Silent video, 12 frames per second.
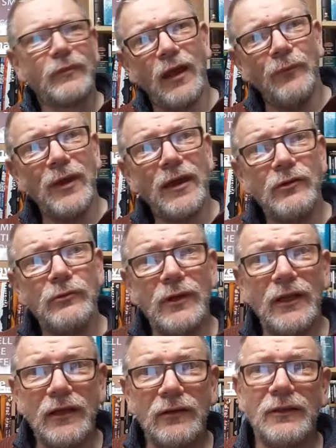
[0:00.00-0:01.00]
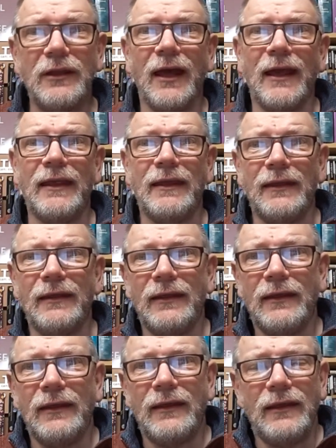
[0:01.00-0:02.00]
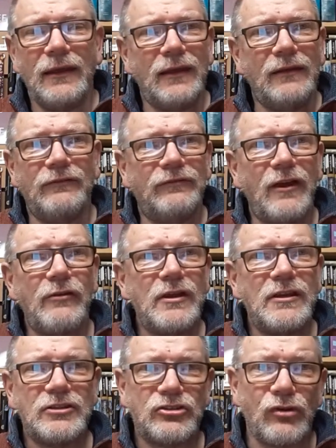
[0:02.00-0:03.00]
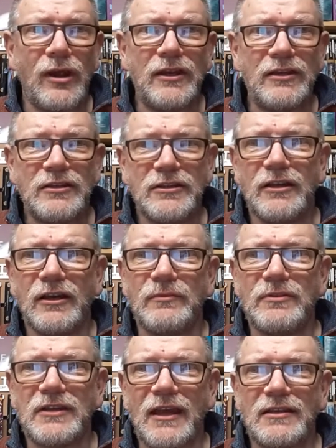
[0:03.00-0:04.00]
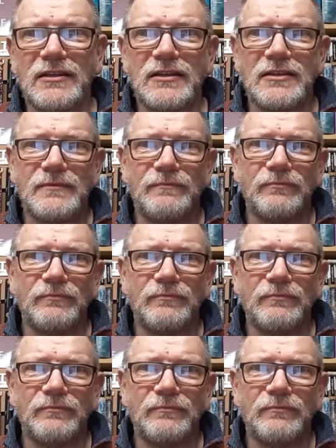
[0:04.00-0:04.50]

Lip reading: And we had a really good day in very strange circumstances.